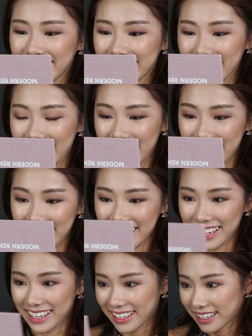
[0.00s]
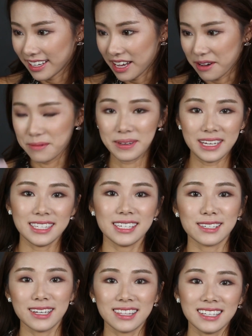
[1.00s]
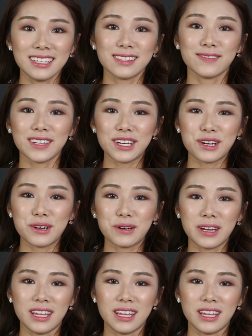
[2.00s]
Yay! I hope you guys enjoyed this video,